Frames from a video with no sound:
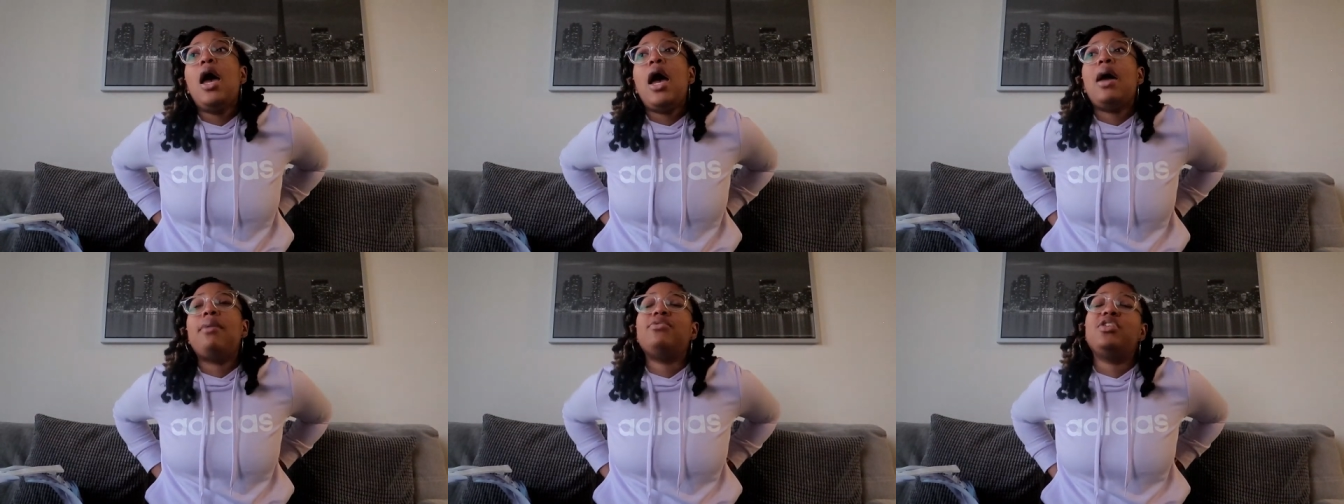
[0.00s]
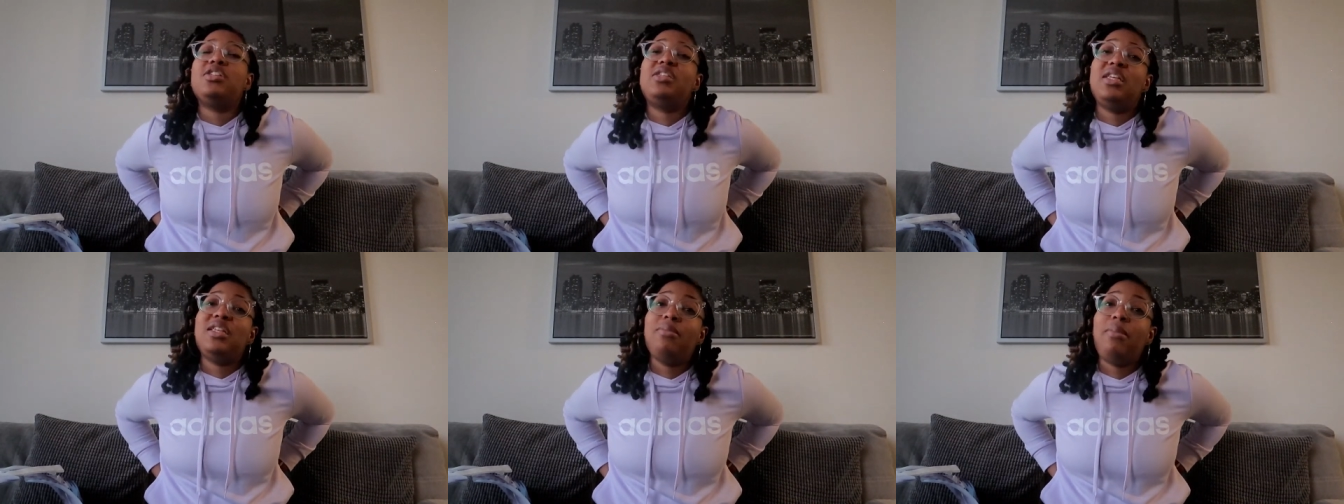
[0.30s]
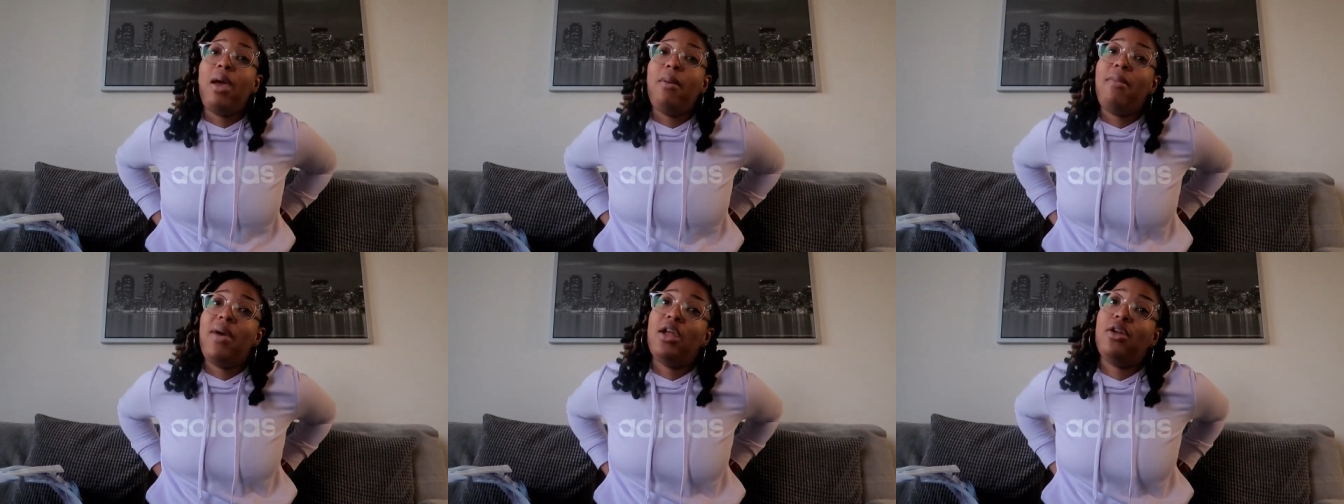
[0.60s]
i'm just
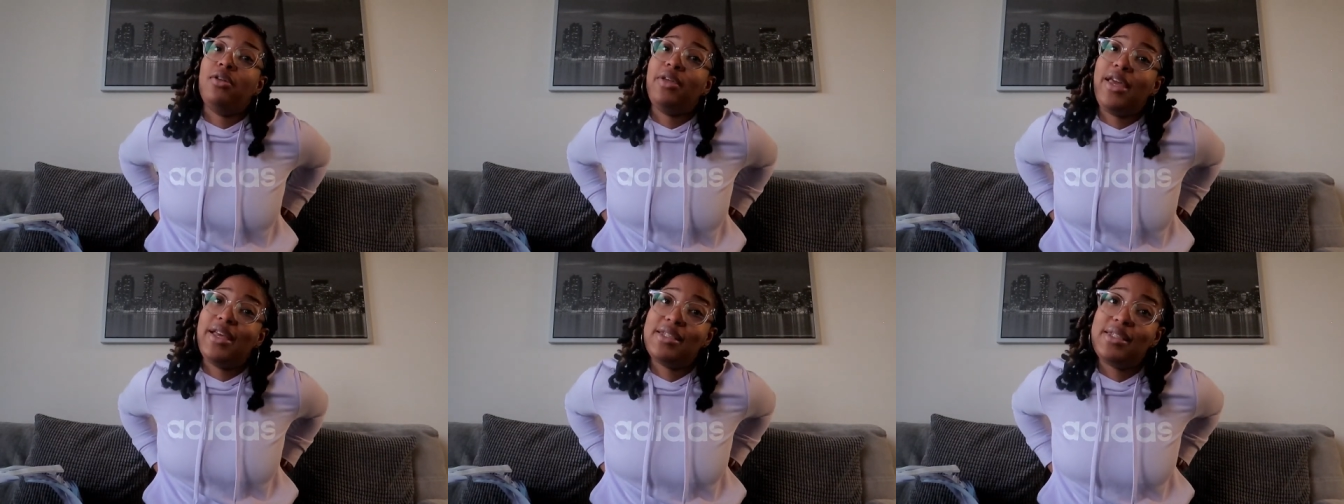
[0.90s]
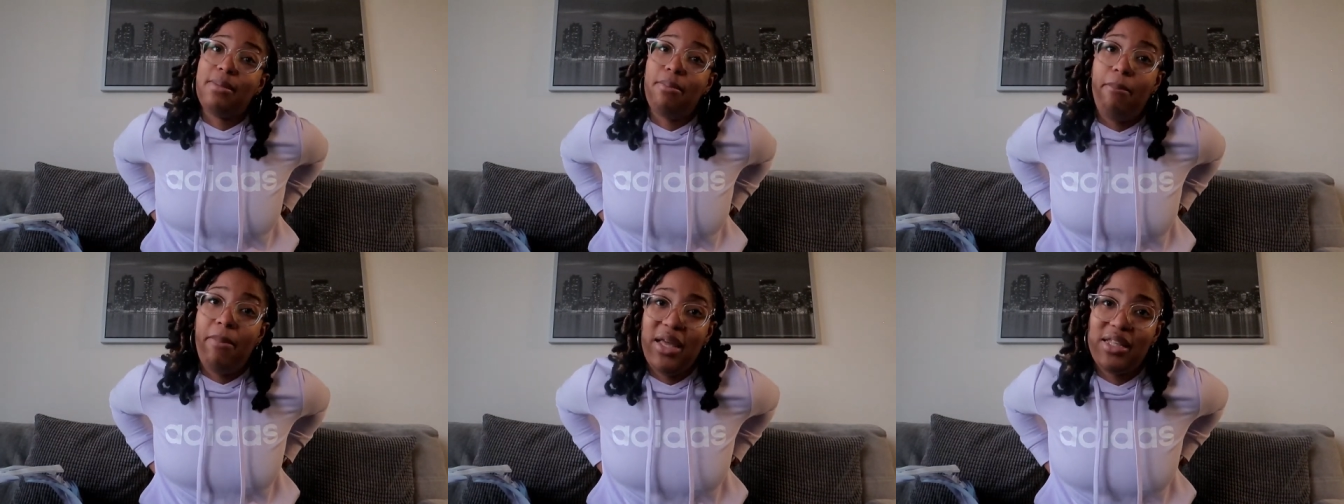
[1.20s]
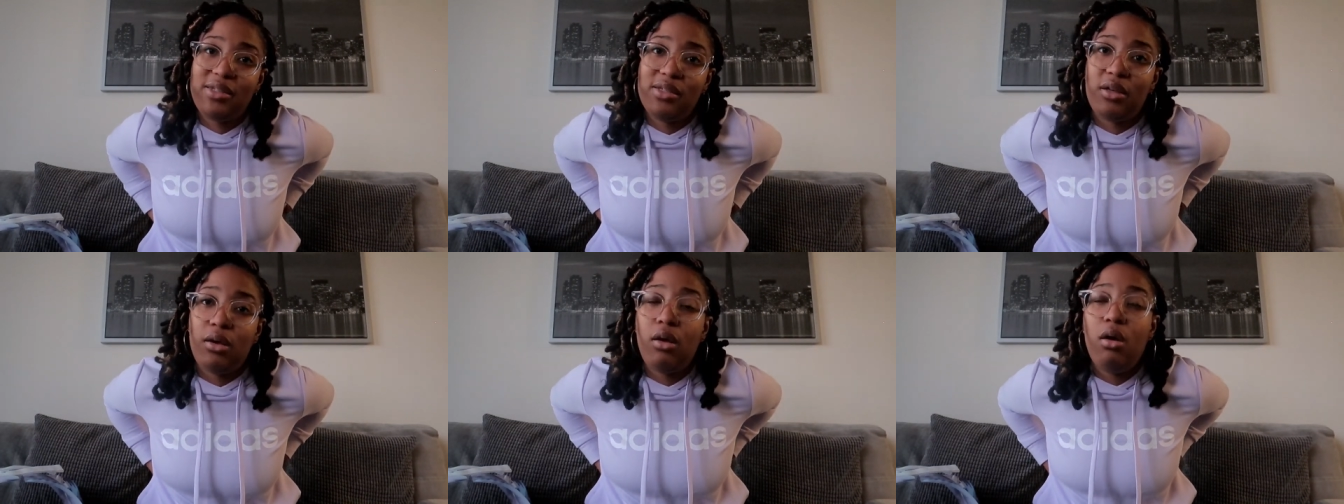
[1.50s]
setting my mind on getting
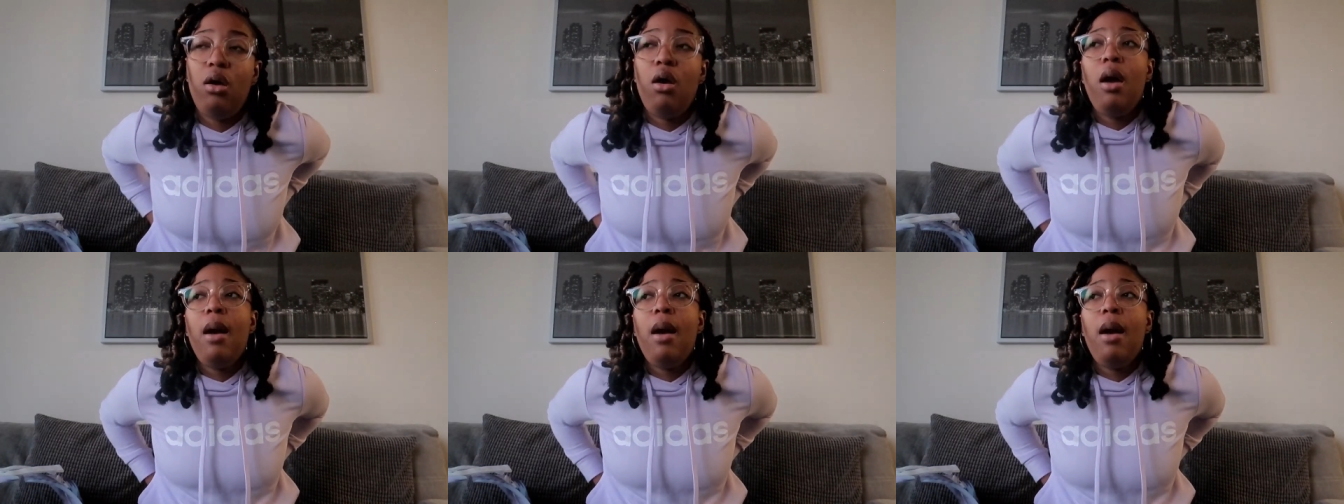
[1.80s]
better